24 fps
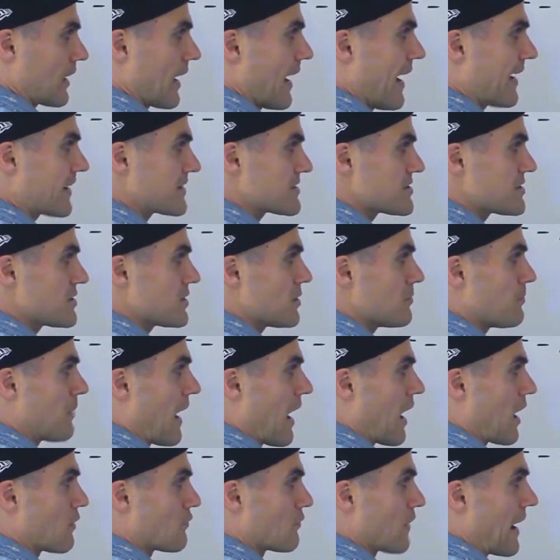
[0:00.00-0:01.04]
x to the
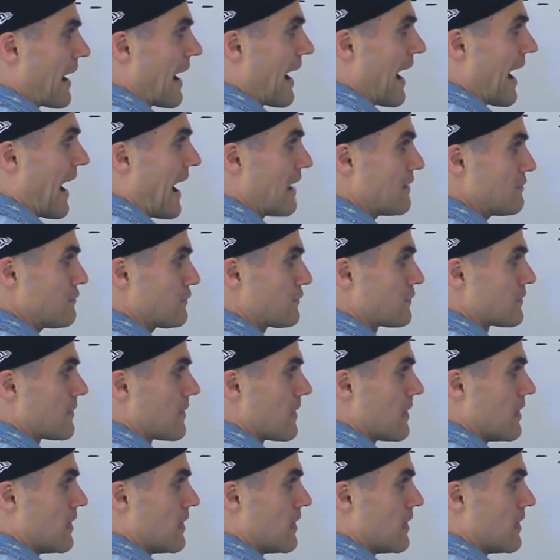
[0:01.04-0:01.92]
power of a half